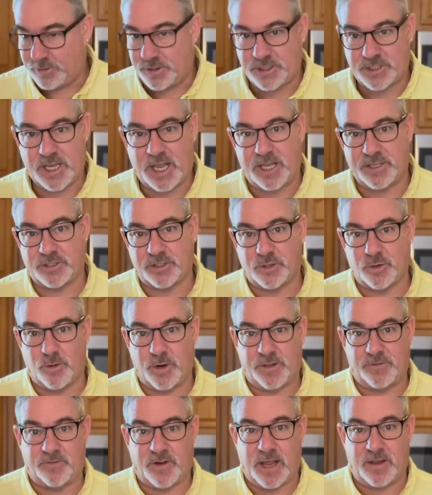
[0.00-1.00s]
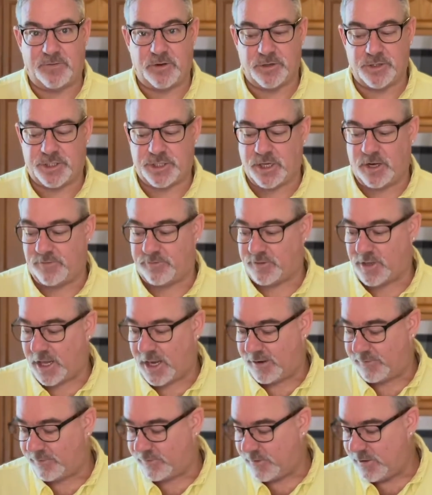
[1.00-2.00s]
this has a 25-year shelf
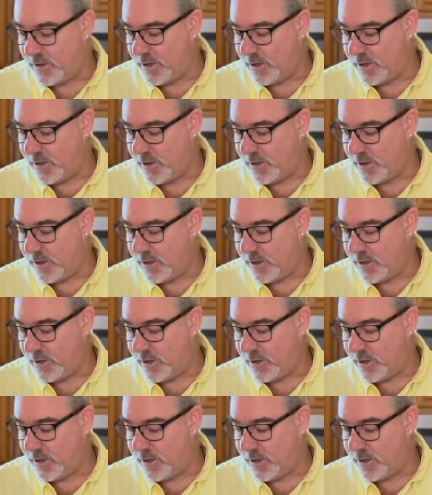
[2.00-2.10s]
life.